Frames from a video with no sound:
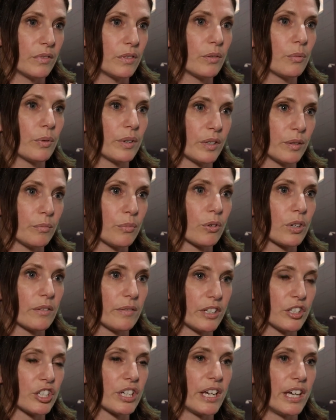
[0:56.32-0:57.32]
the Wyndham Board of
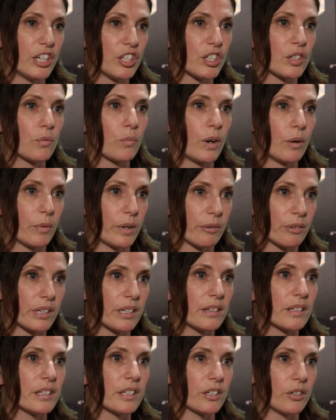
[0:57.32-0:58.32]
Education when we were
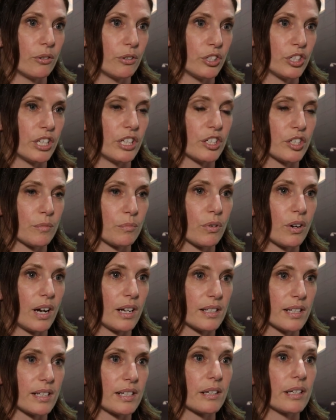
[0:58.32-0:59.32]
in the negotiation
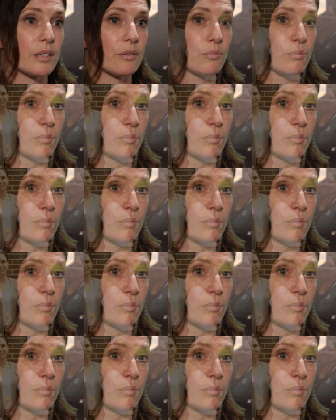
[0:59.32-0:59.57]
process, it